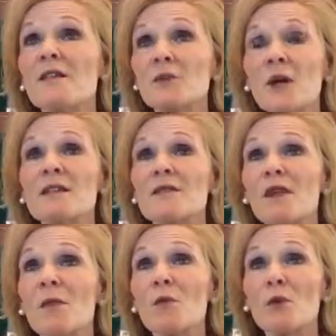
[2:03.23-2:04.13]
The rest of
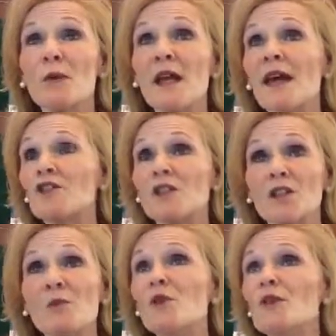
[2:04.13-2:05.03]
them will be actually
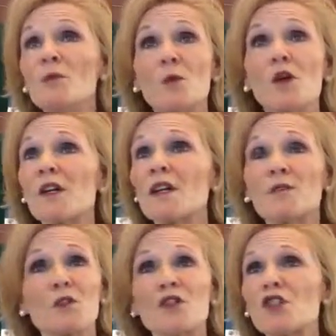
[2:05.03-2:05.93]
commuting, working,
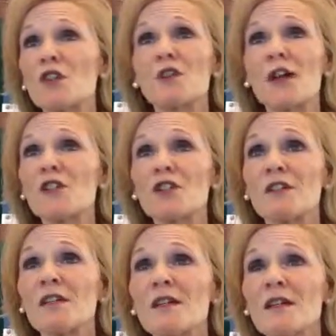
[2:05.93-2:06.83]

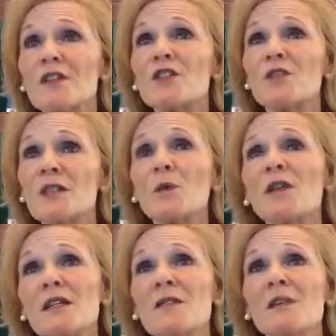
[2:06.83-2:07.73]
first-generation students, and we
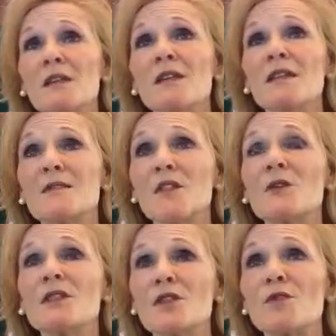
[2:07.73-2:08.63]
need to meet the needs of
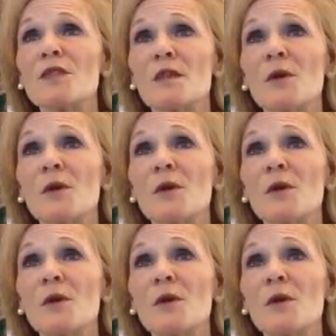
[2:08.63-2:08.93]
those students in a